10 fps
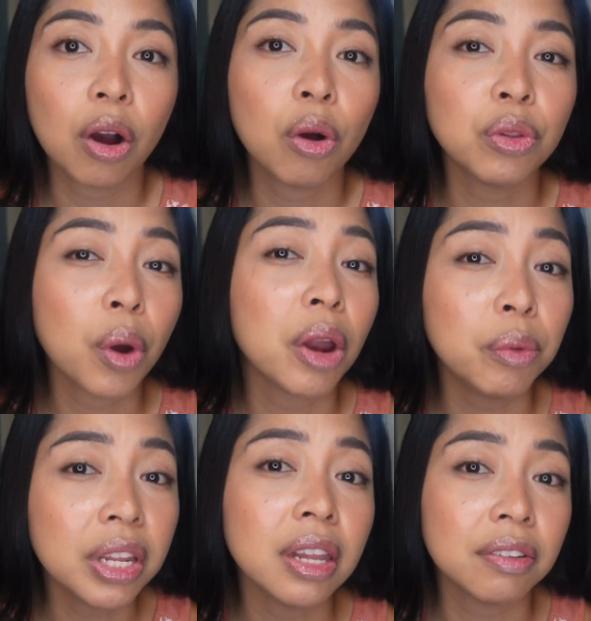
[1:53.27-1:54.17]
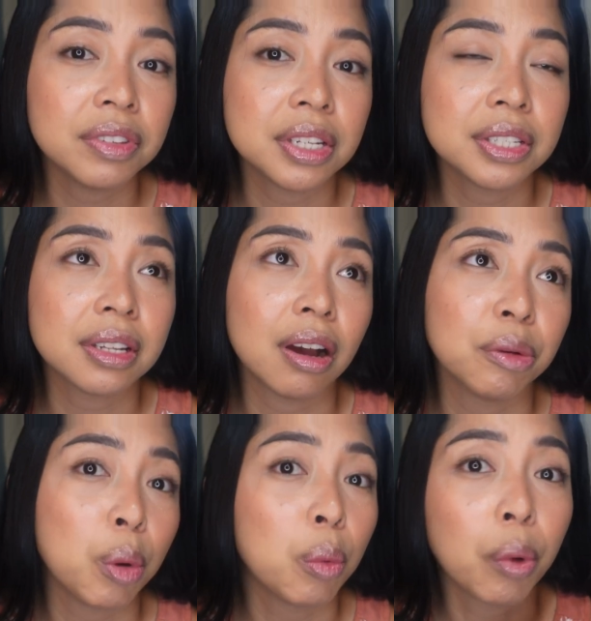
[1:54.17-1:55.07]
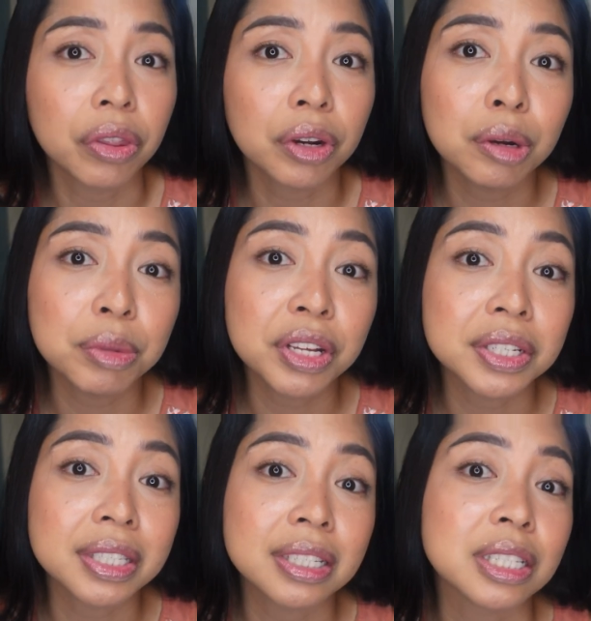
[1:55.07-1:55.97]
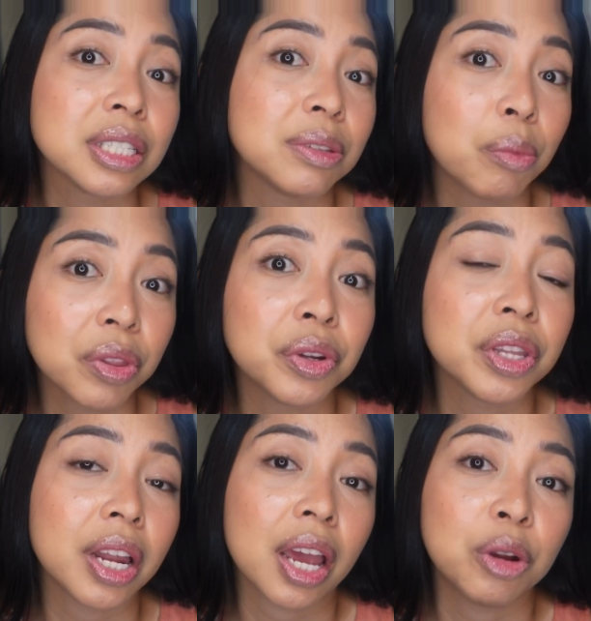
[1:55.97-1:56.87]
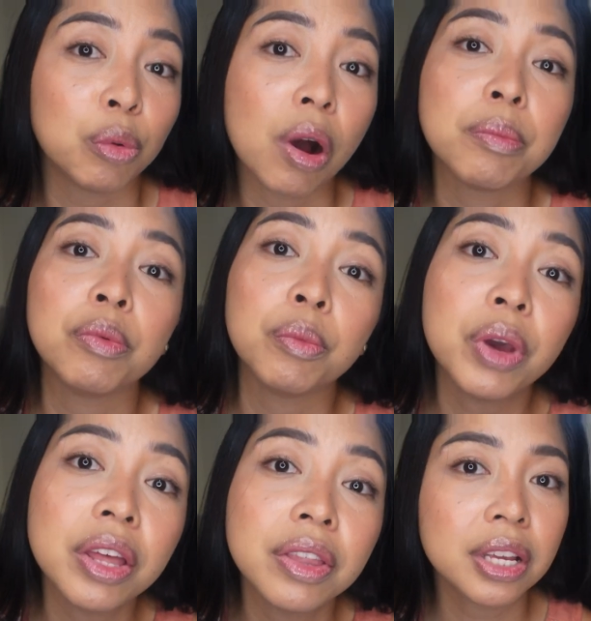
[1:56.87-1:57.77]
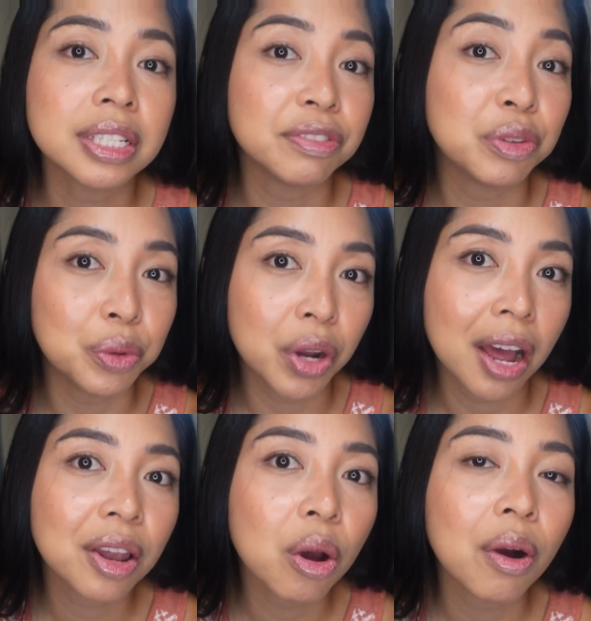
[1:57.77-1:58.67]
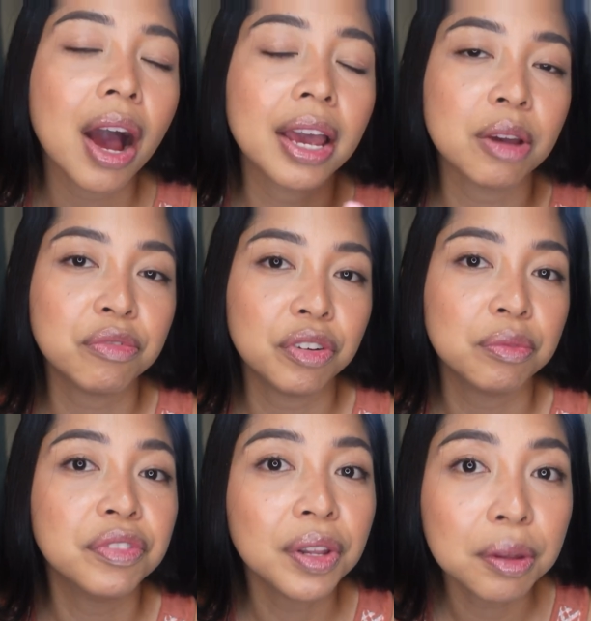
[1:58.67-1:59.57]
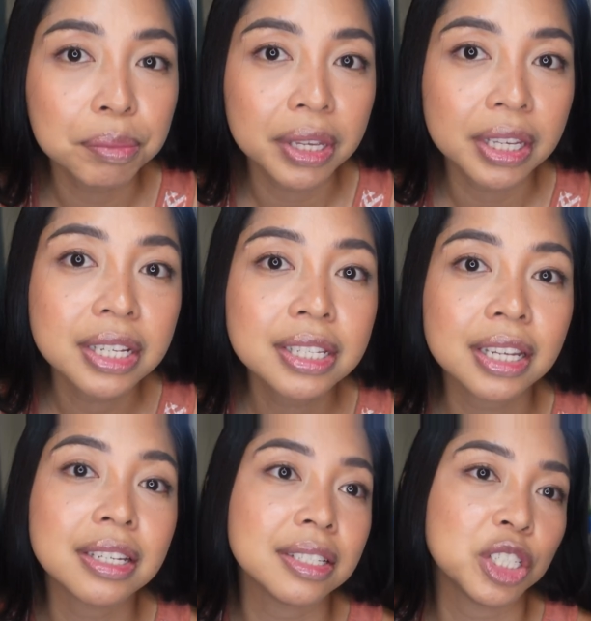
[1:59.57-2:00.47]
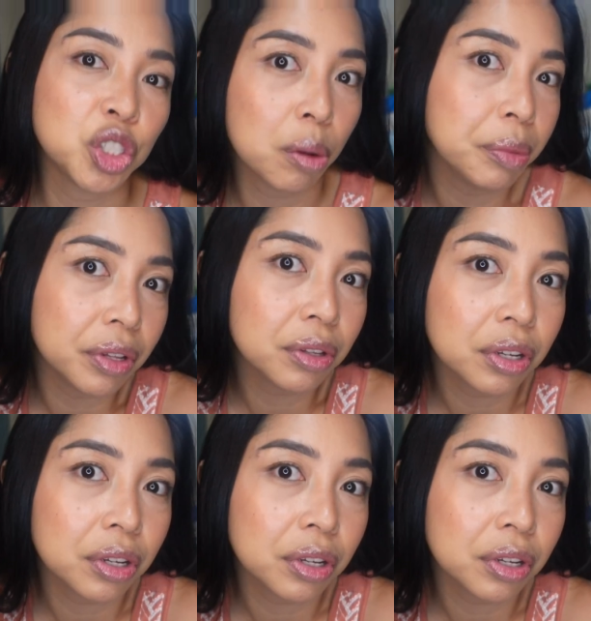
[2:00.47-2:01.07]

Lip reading: Although I really love this weather, because this is the weather that I grew up with. Because if you do not know, I am from Philippines and it's a tropical